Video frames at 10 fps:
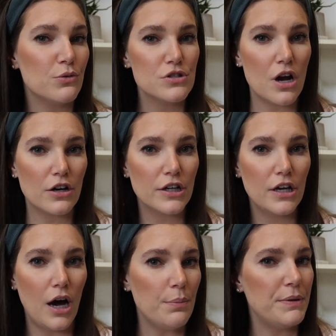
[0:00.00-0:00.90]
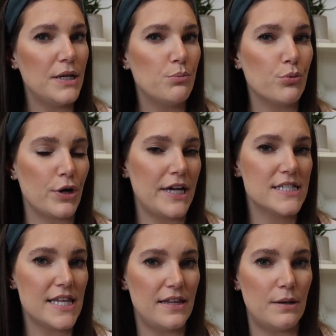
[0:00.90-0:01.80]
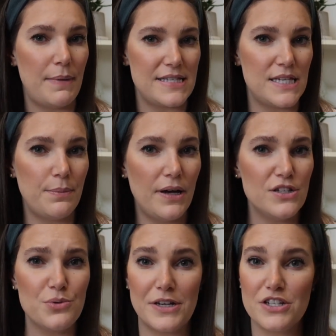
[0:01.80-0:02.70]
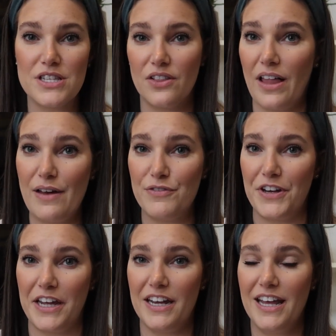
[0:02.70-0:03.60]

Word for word: was already up in braids and then a messy bun, so I just left it.